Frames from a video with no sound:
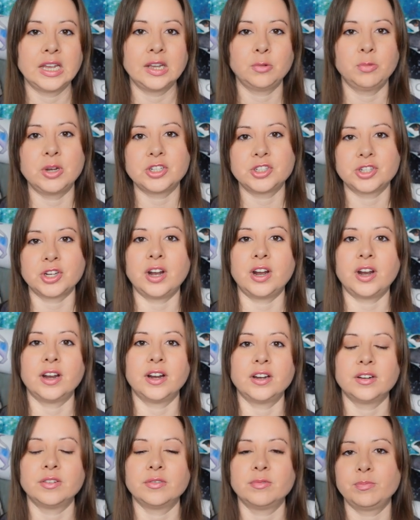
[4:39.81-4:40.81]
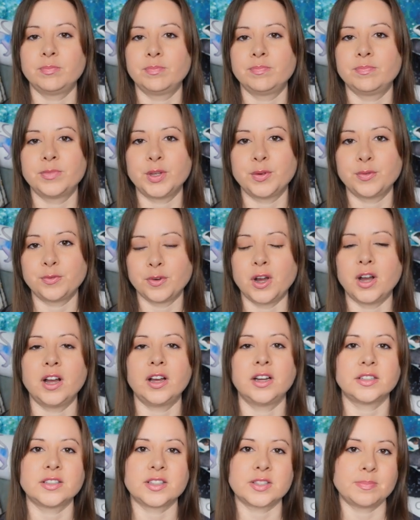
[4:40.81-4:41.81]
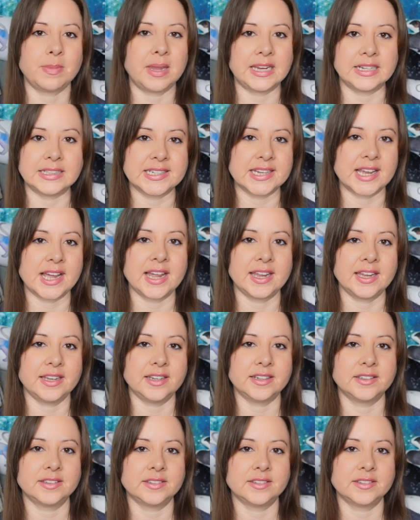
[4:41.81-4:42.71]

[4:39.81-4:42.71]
which are the frog's main diet.